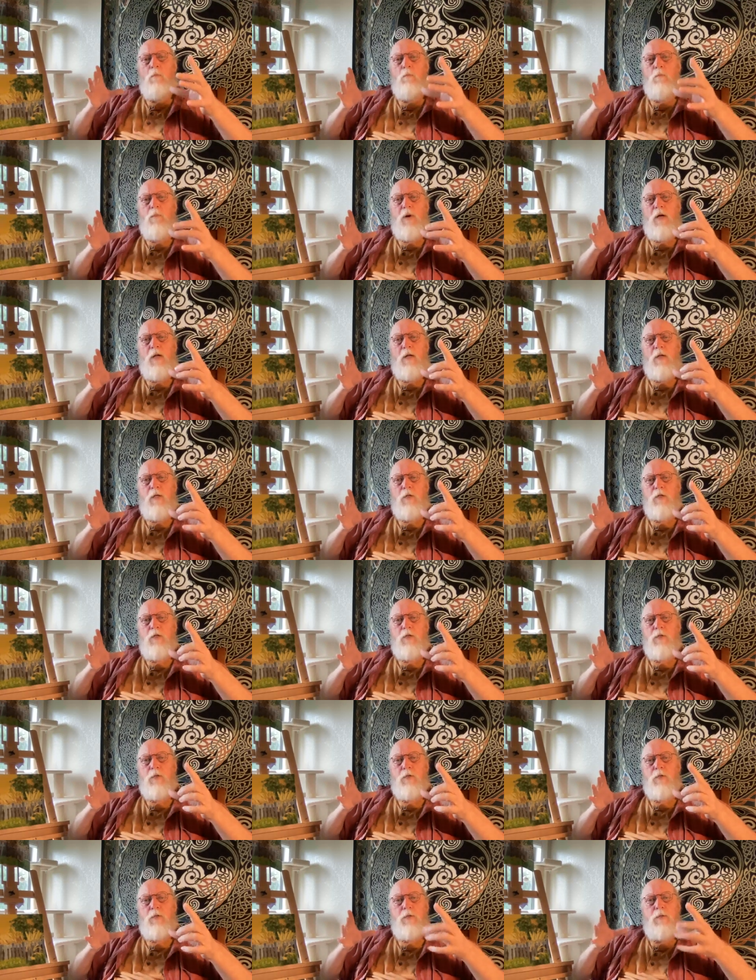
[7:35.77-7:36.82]
but
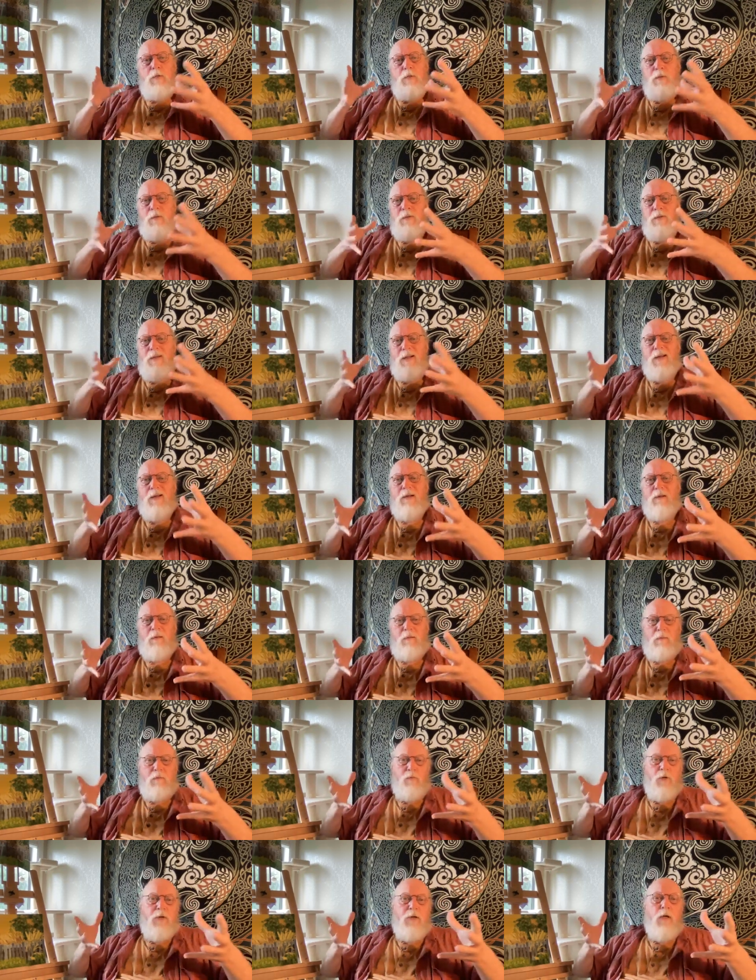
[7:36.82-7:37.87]
it's like
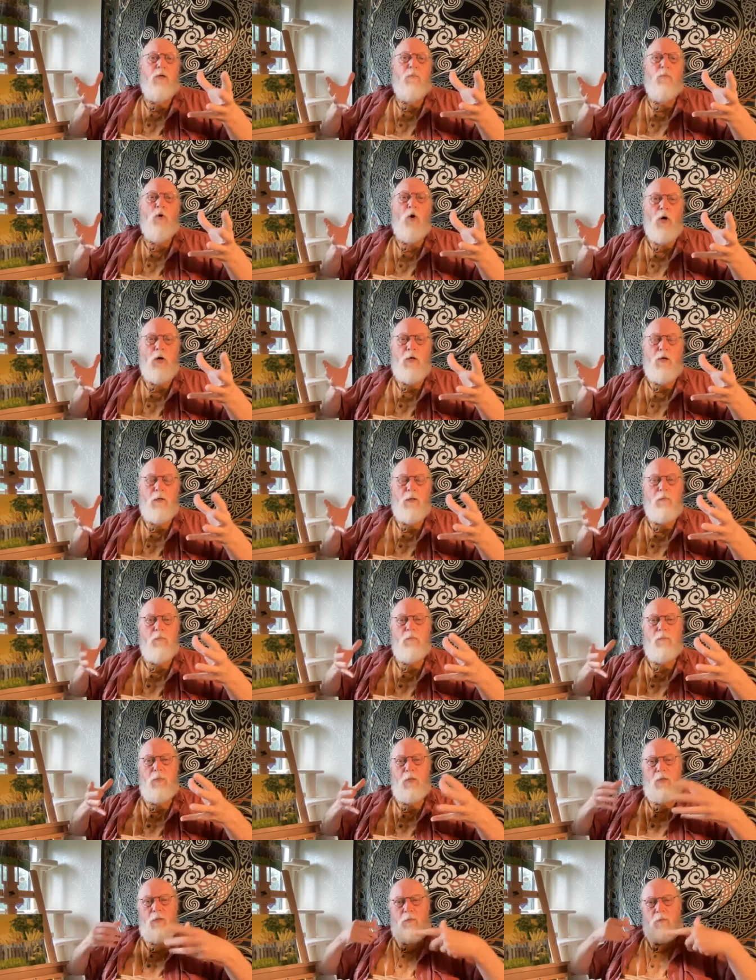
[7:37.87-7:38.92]
reading a book,
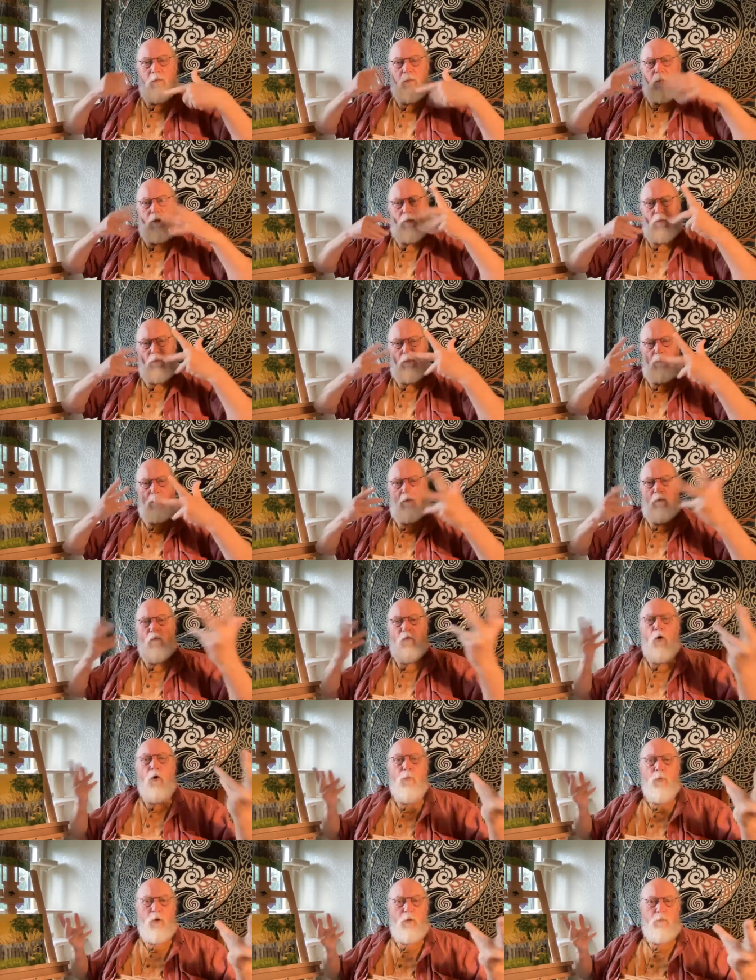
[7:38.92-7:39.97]
but it's
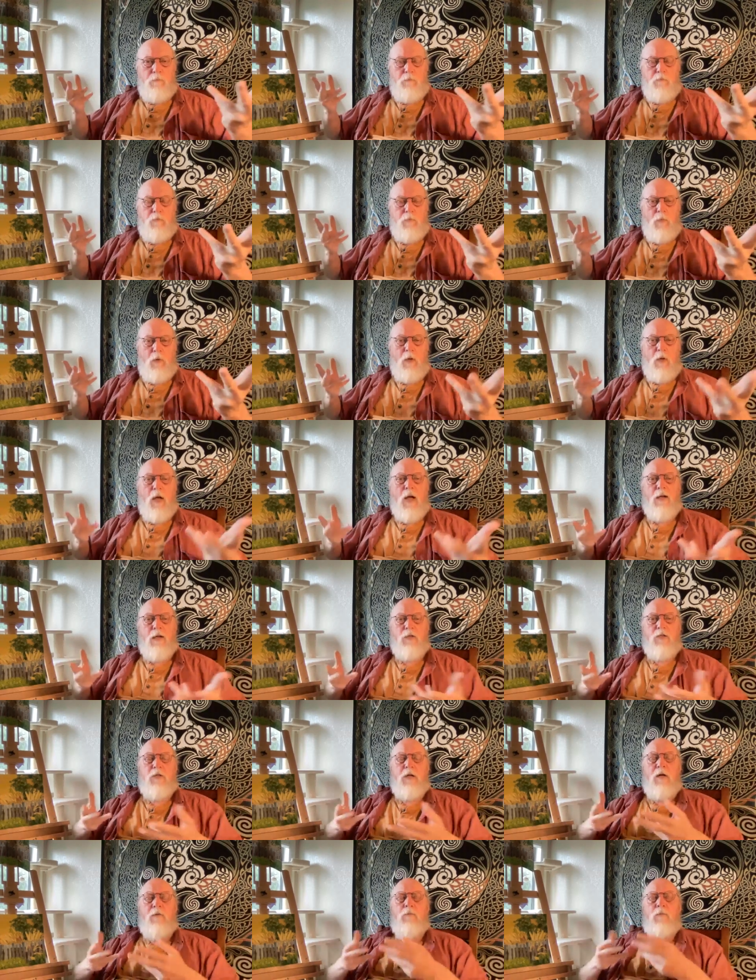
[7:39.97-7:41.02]
verbal kind of
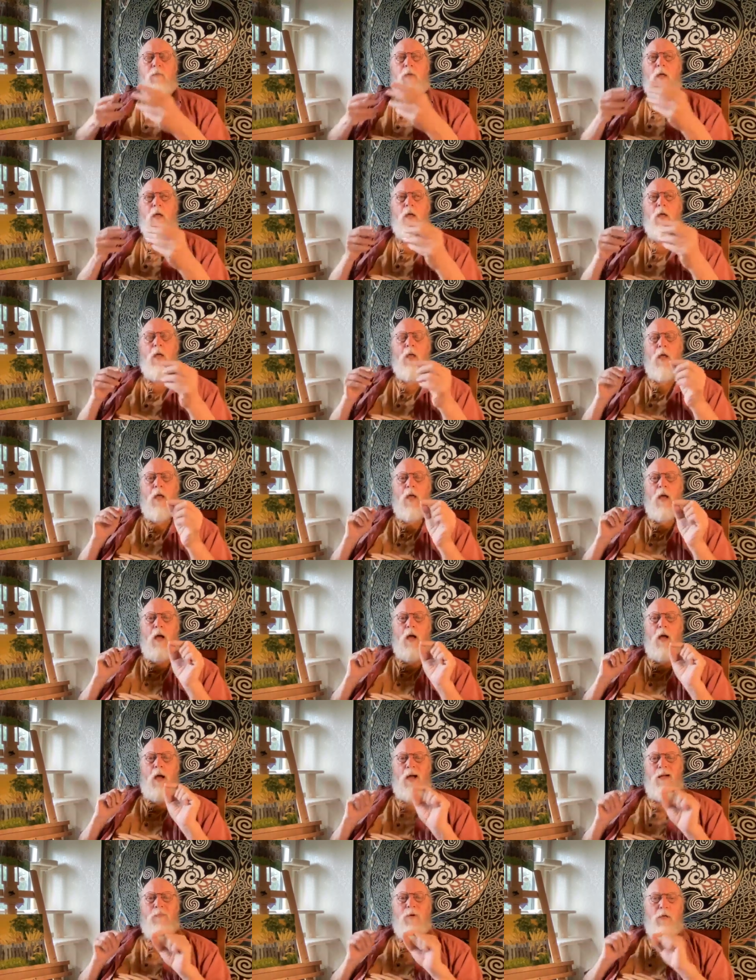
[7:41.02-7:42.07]
stuff.
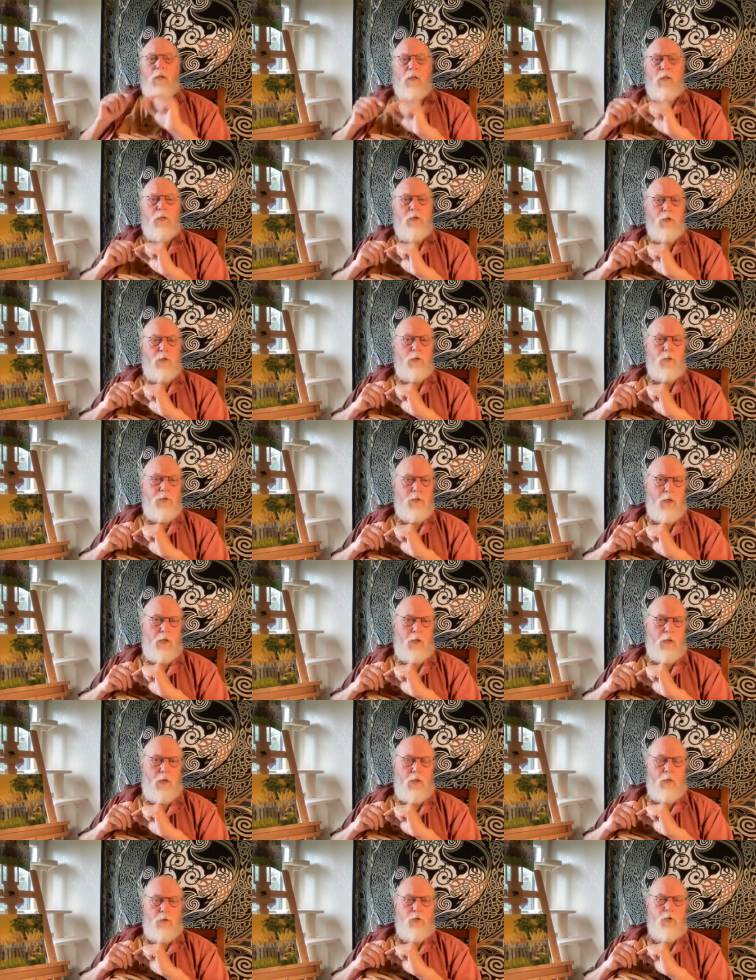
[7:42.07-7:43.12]
I'm a clinical
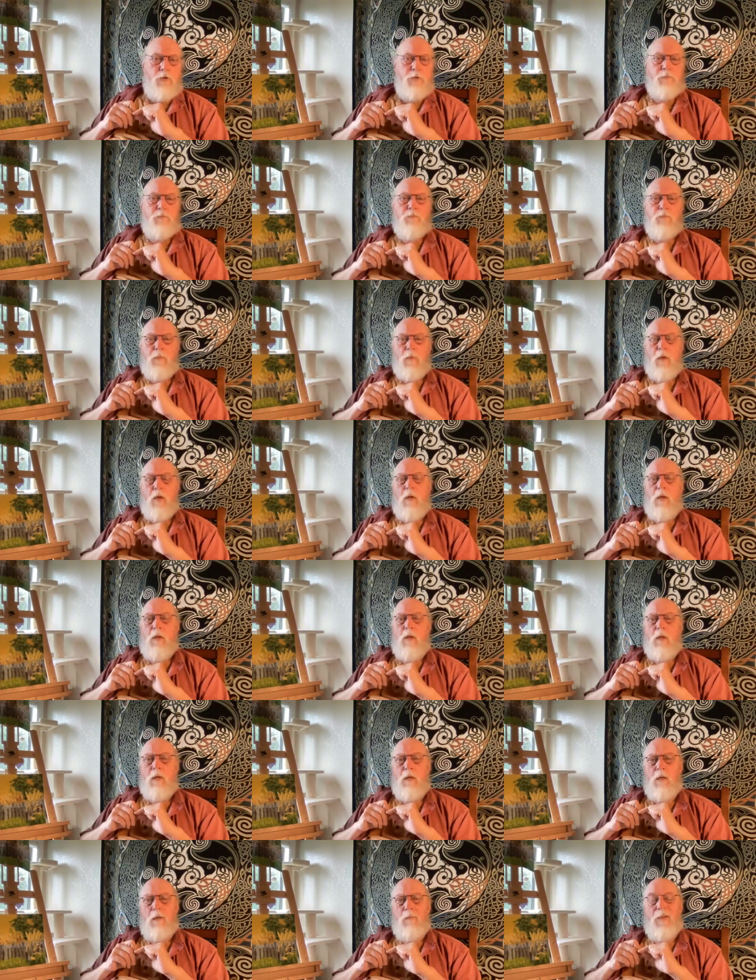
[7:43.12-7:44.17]
psychologist,
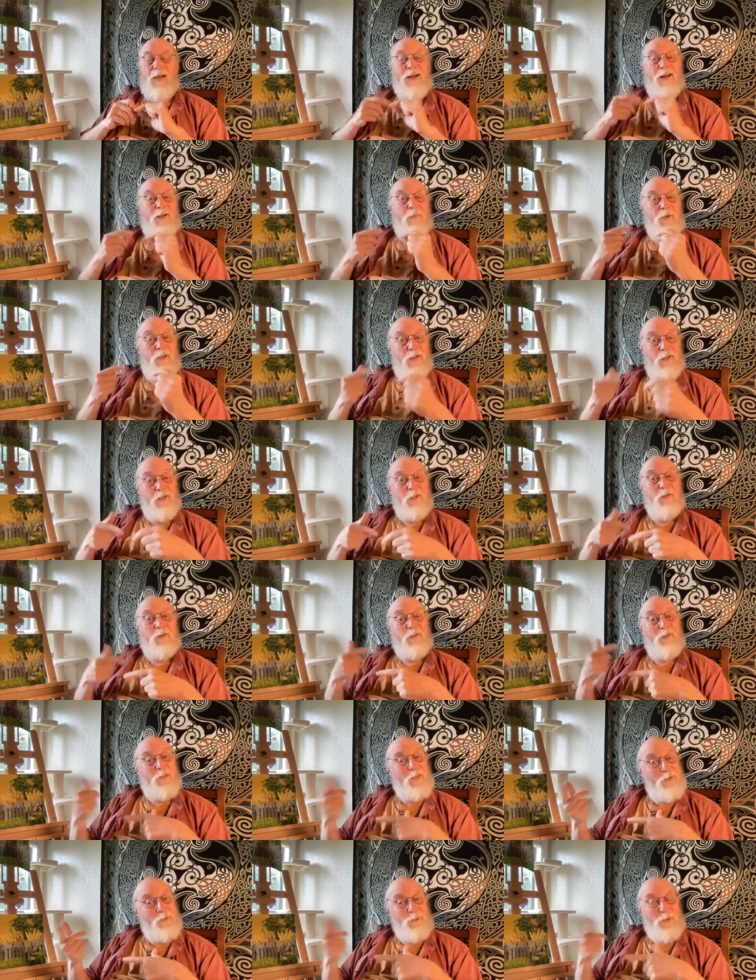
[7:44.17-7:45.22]
and I'm a clinical
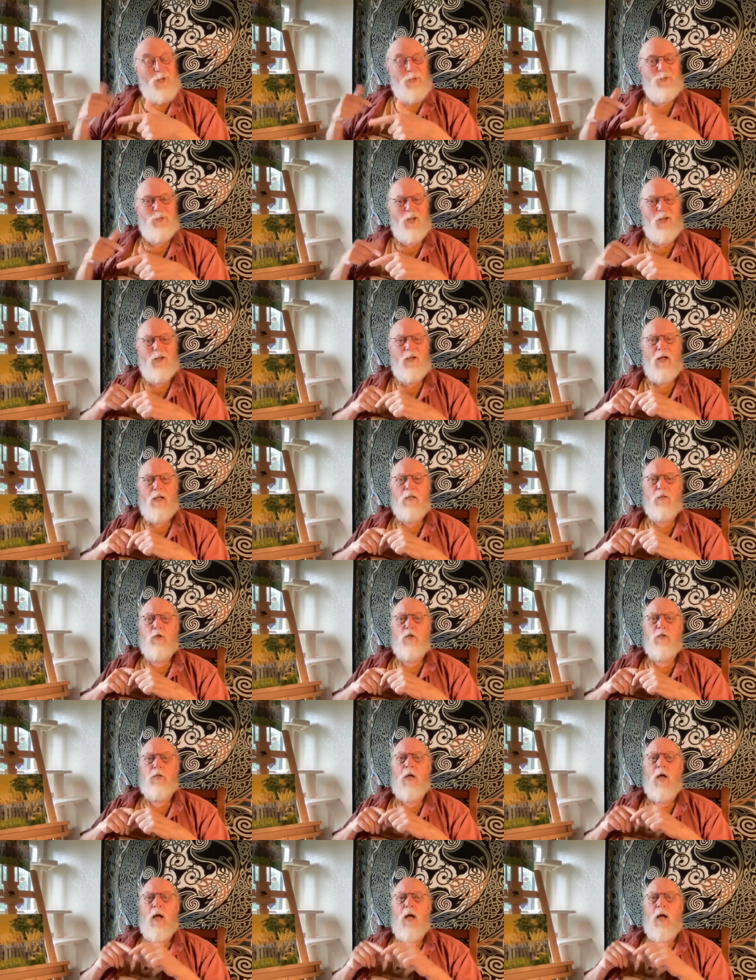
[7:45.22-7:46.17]
internet psychologist.